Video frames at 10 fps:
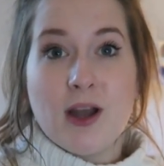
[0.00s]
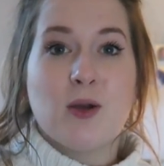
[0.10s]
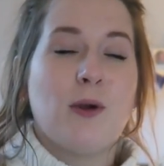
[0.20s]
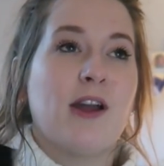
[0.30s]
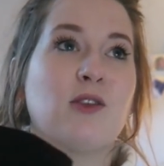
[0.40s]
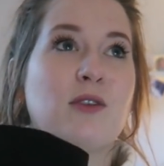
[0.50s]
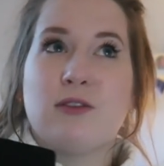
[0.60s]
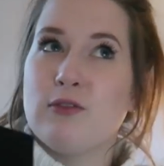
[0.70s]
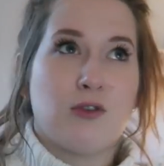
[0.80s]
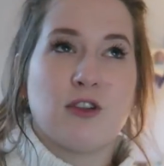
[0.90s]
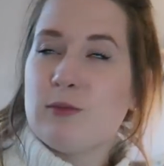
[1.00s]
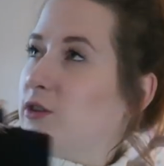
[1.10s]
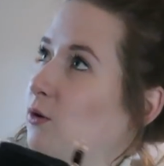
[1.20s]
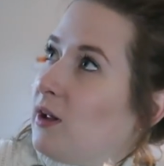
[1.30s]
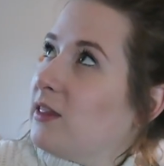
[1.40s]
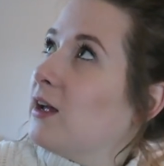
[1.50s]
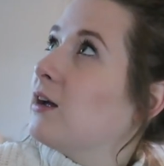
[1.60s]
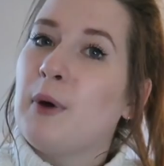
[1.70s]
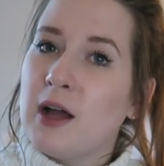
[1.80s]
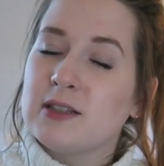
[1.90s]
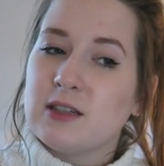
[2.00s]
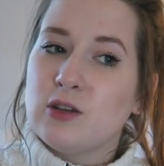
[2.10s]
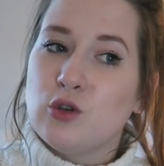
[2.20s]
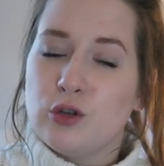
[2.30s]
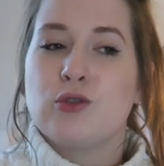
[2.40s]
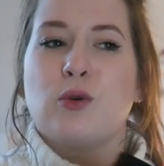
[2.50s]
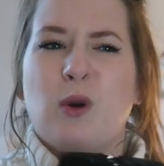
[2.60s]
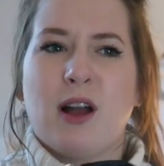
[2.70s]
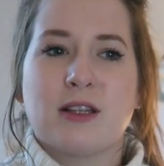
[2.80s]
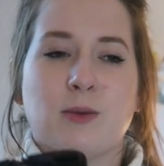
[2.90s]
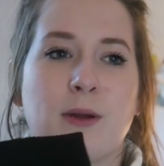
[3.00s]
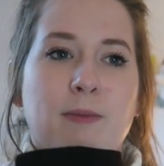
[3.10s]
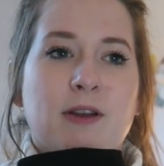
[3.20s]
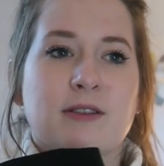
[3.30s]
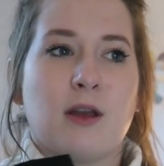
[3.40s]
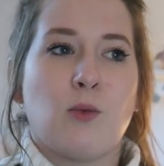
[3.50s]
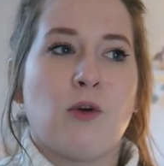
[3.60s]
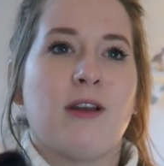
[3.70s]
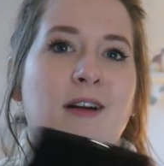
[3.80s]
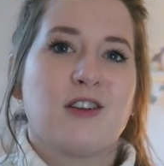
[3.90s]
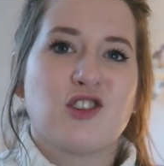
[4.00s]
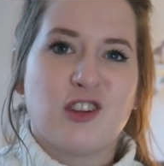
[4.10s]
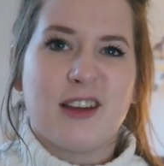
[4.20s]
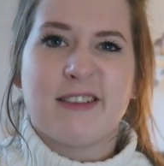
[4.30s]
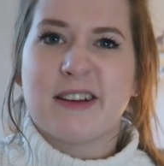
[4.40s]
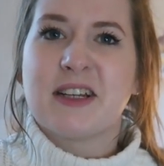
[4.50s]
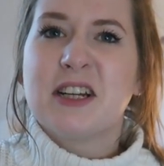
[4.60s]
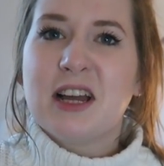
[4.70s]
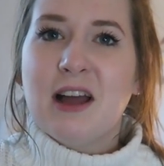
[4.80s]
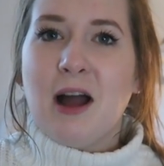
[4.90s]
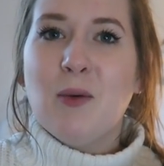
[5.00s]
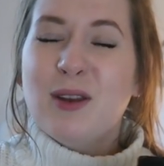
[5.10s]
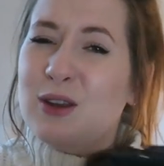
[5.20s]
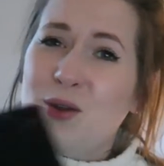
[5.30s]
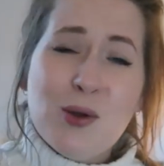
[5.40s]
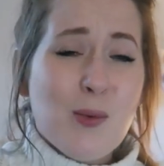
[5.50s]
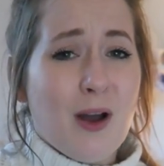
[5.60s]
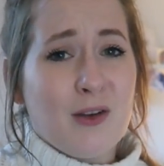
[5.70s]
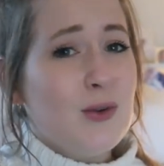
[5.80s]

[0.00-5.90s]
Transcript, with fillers: I can wear it to a different Christmas do, I think, but not to a works one because I wore it last year and I want a new one.